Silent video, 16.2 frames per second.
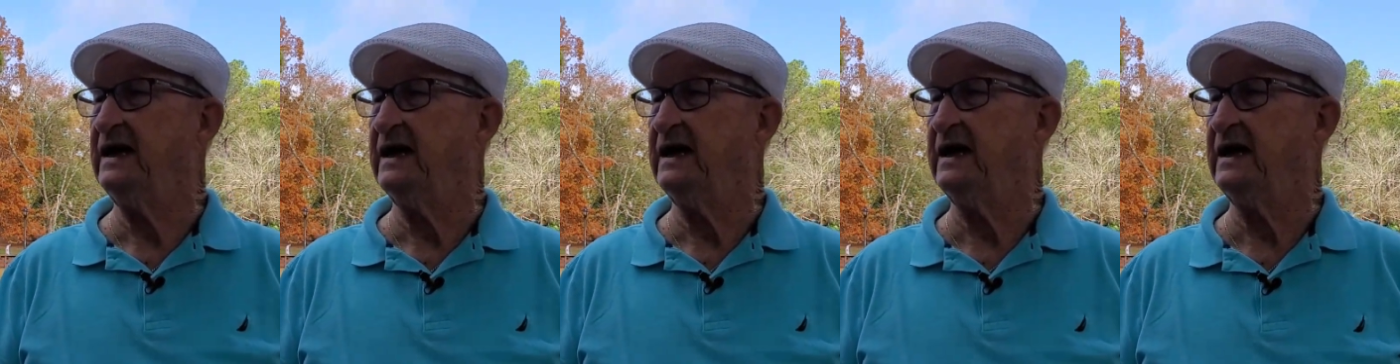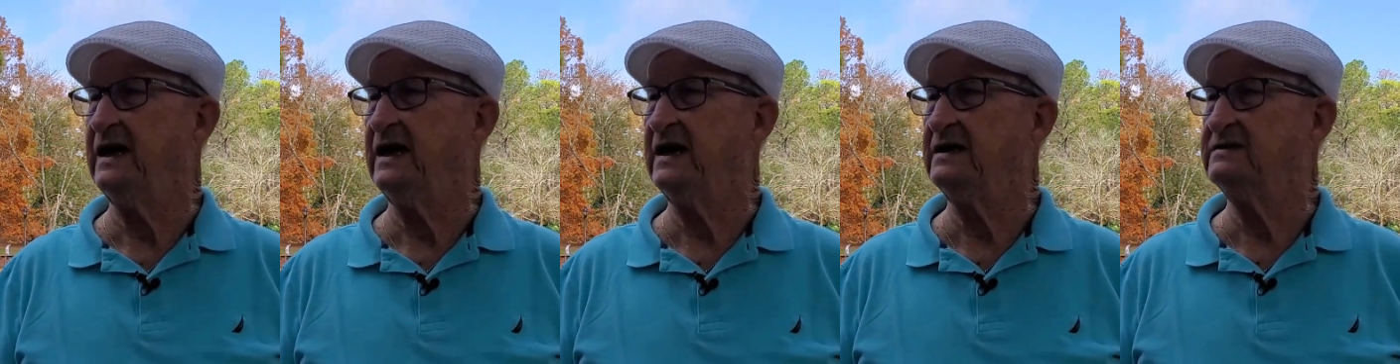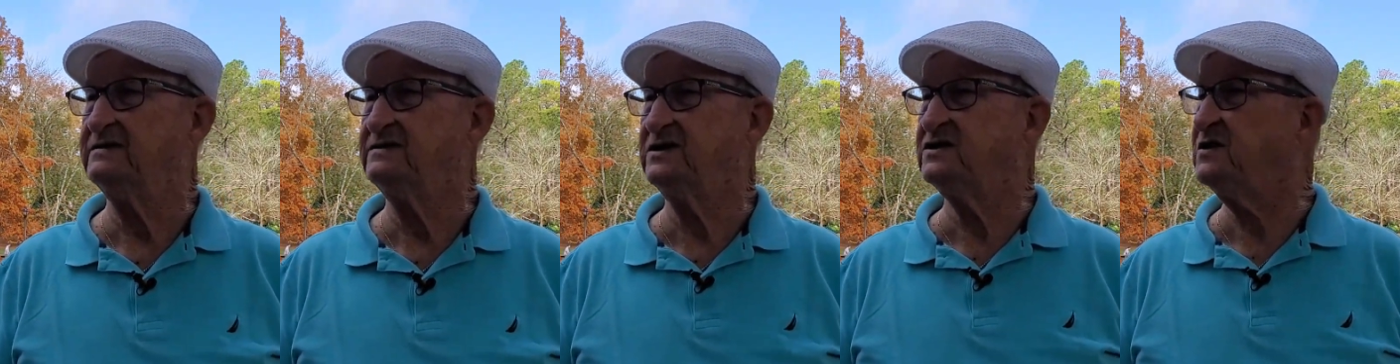
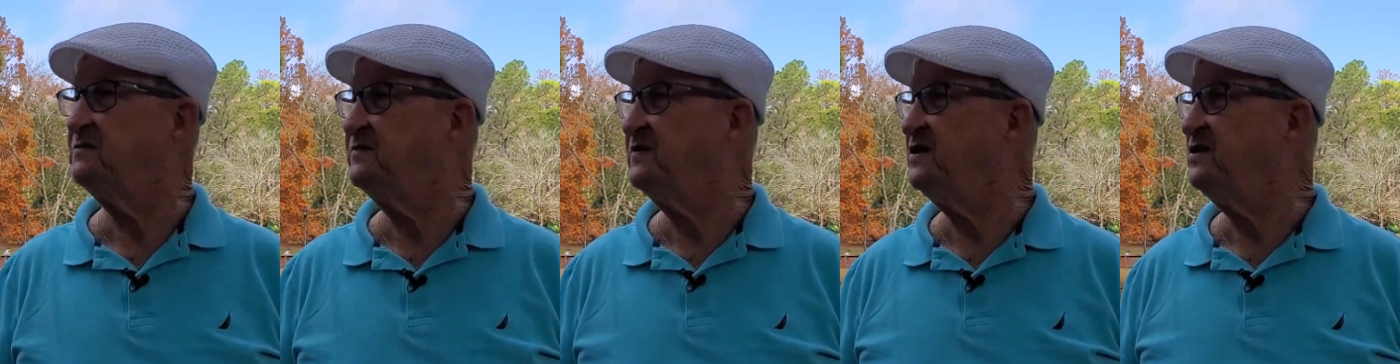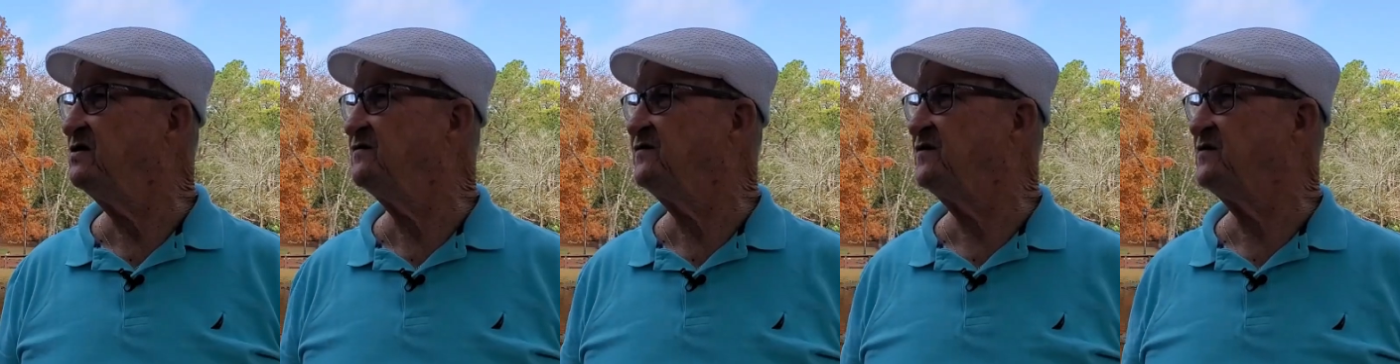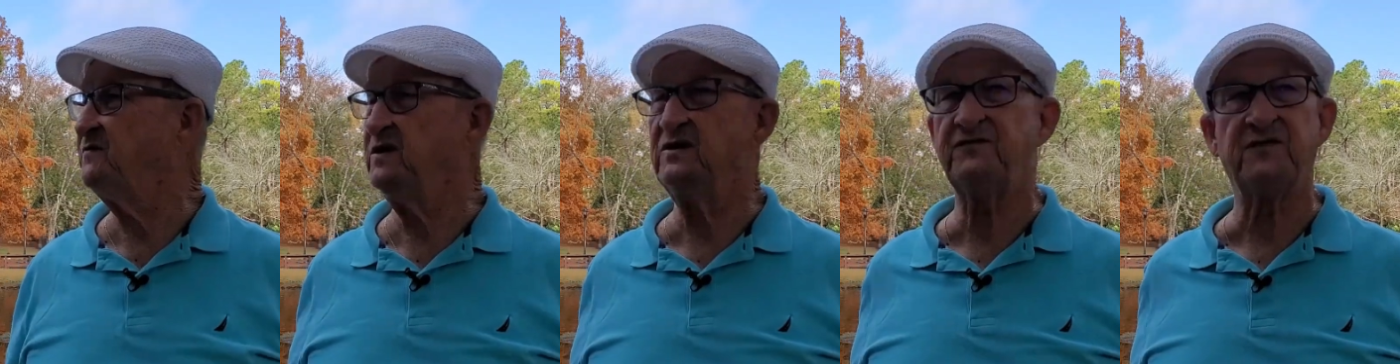Just a beautiful,
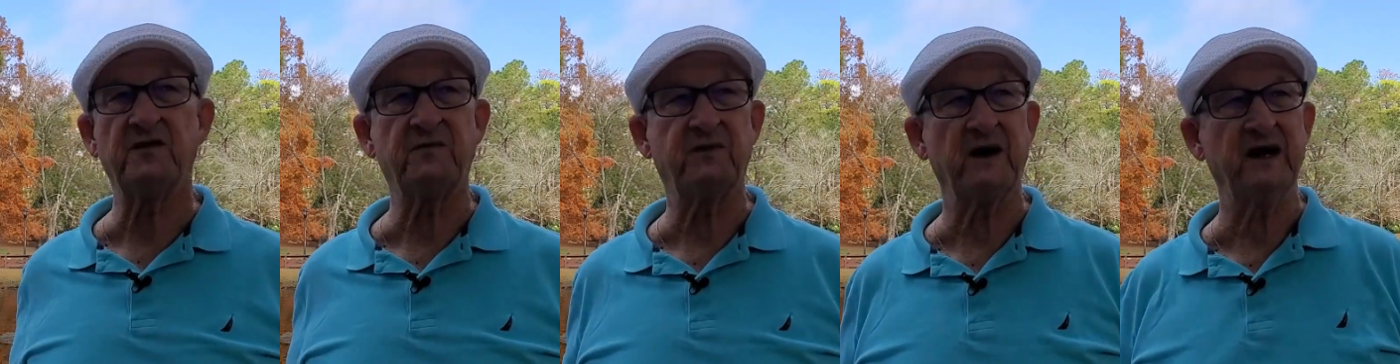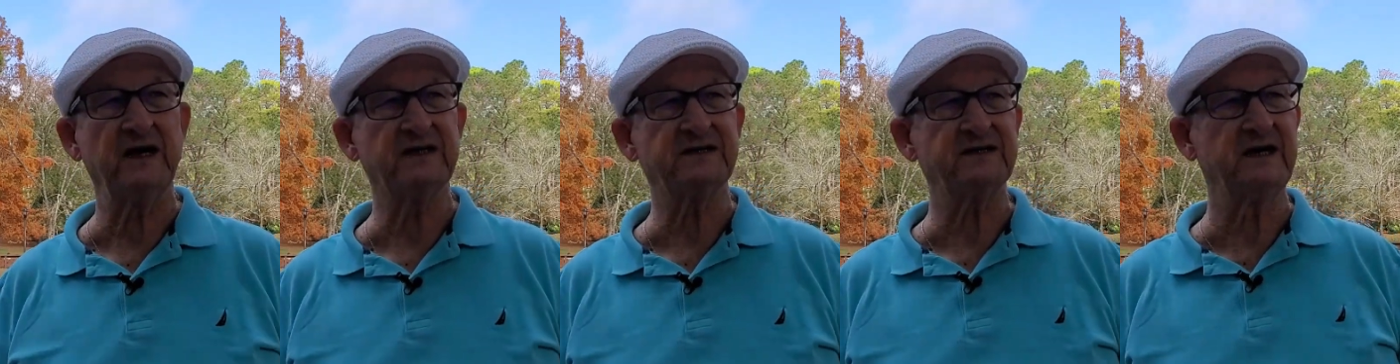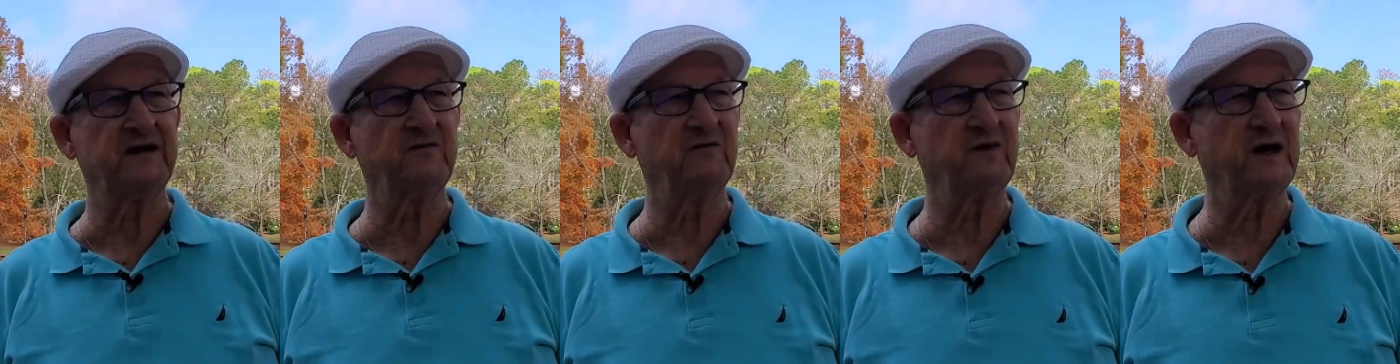beautiful place
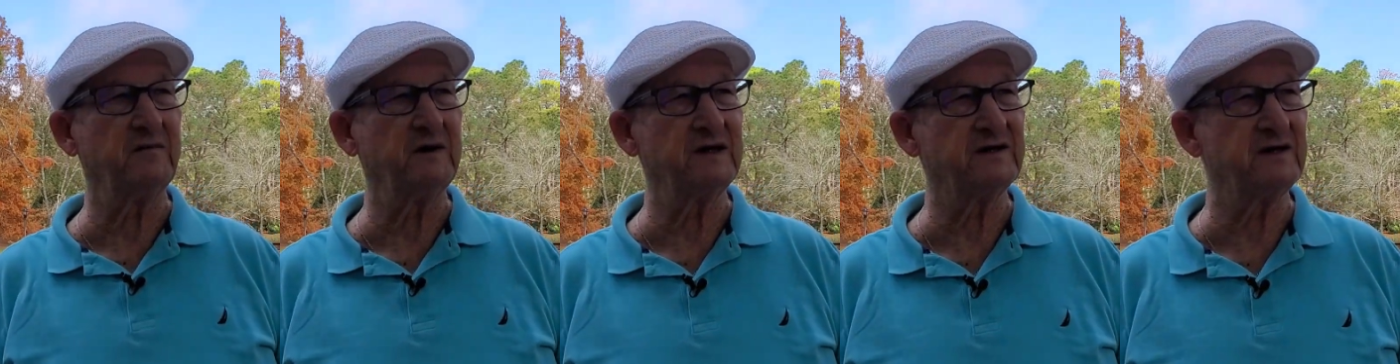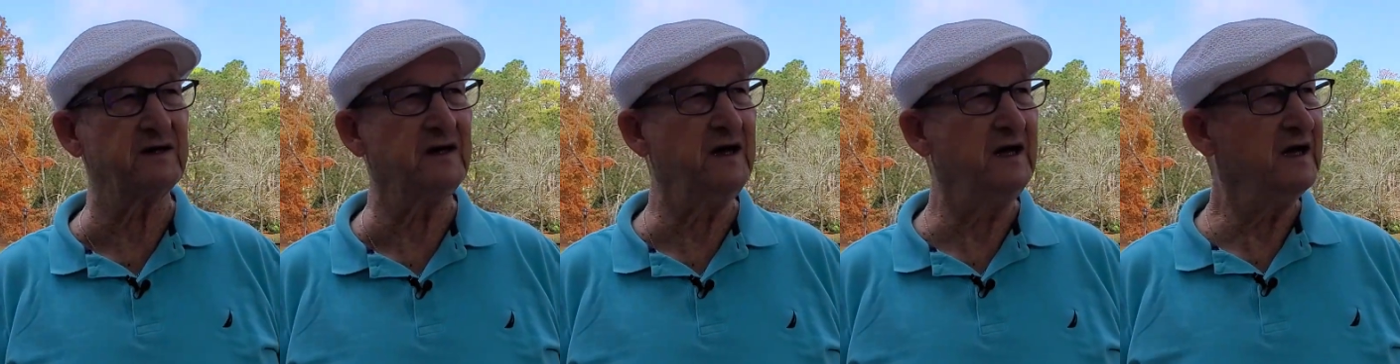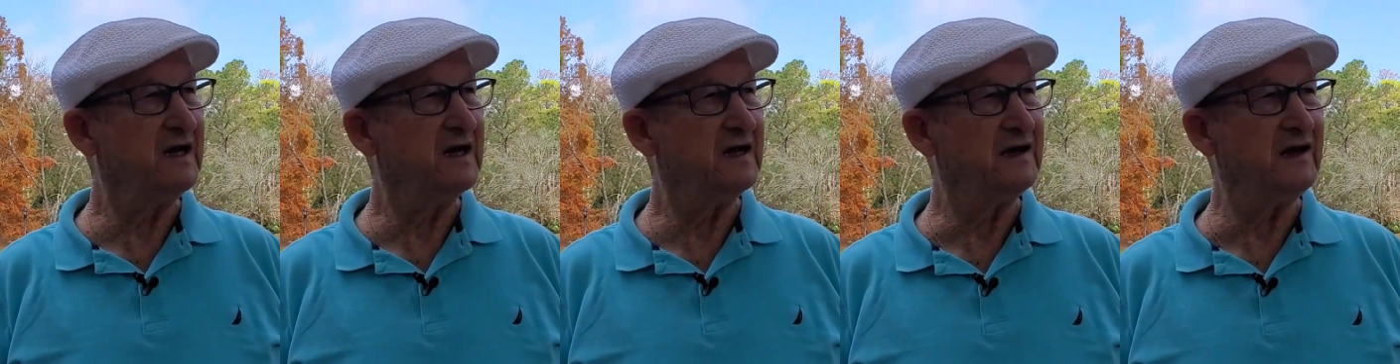in Wilmington
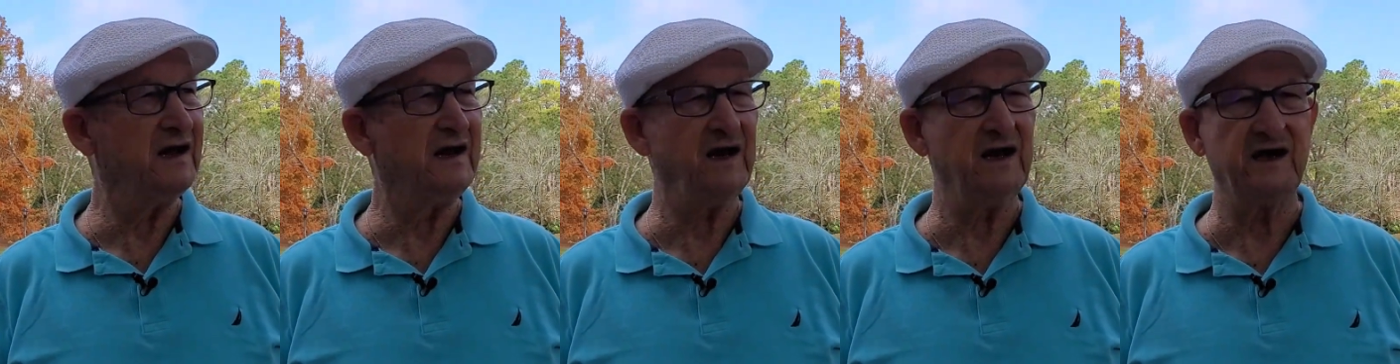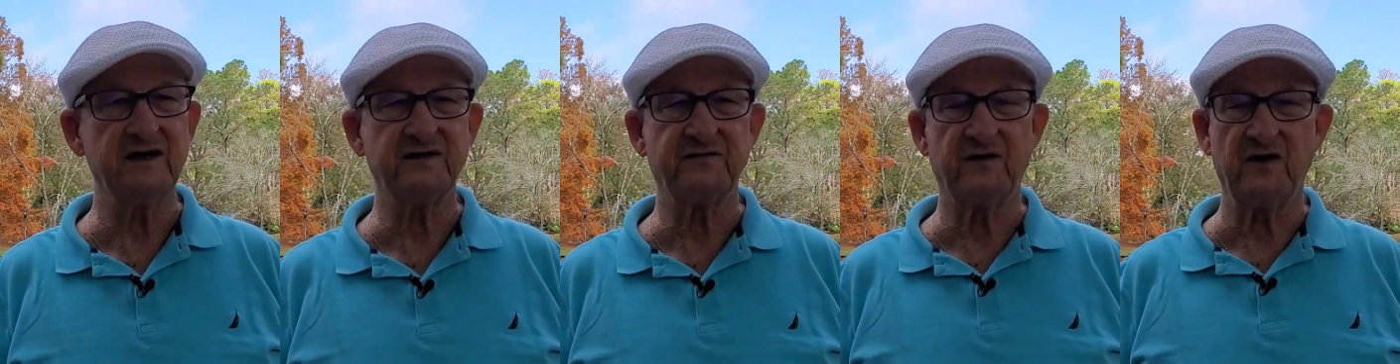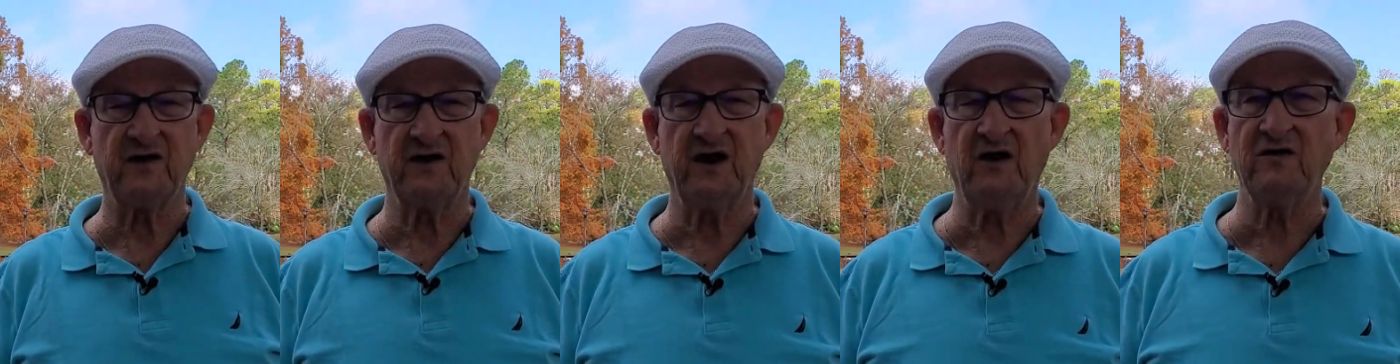that has for
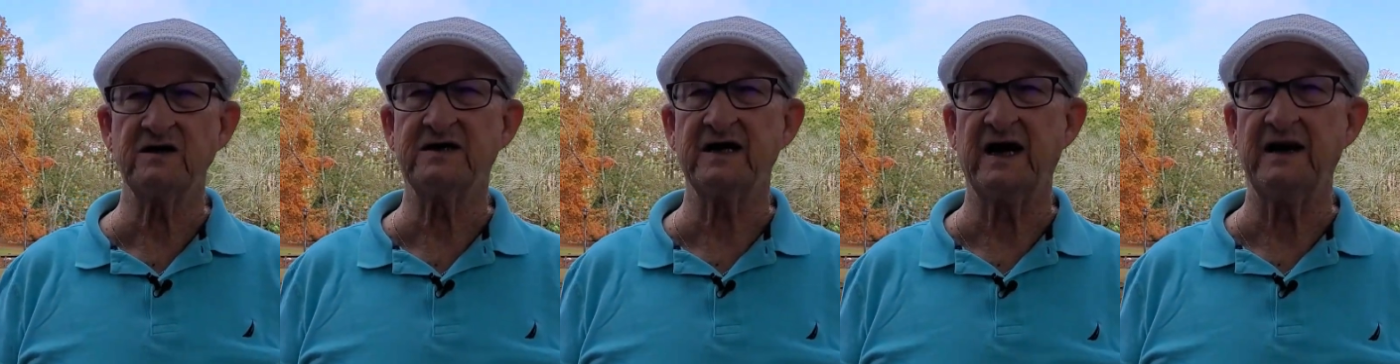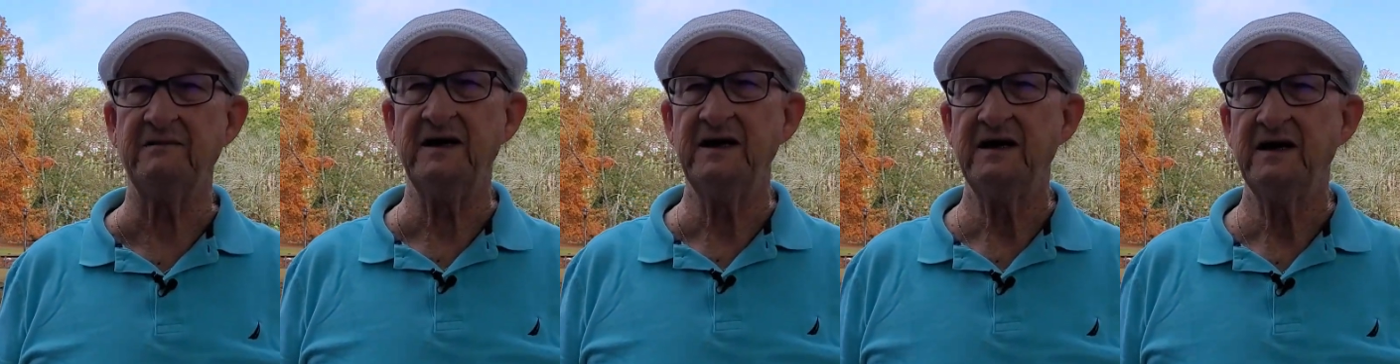a long time